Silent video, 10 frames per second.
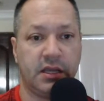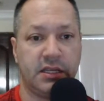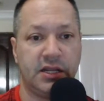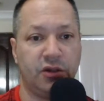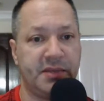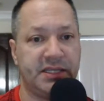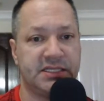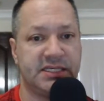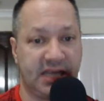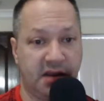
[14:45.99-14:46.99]
Yellow
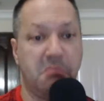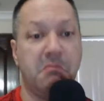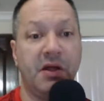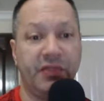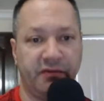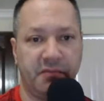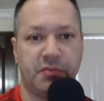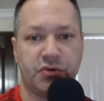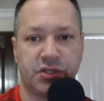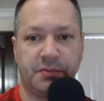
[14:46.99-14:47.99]
means second month of
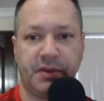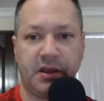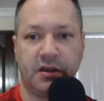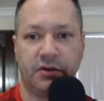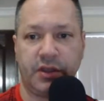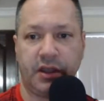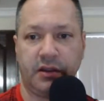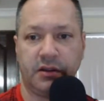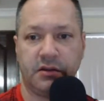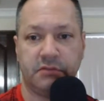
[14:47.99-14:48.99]
membership.
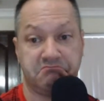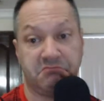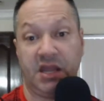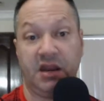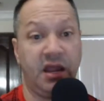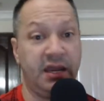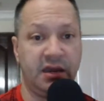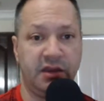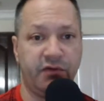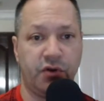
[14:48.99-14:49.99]
Okay. I
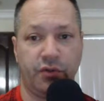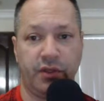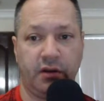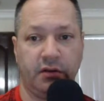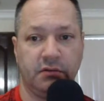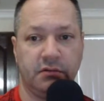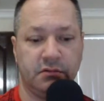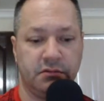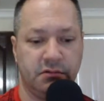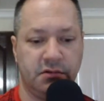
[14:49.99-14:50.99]
didn't even know
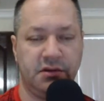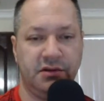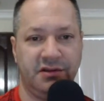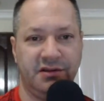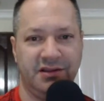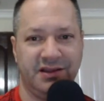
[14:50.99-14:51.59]
that.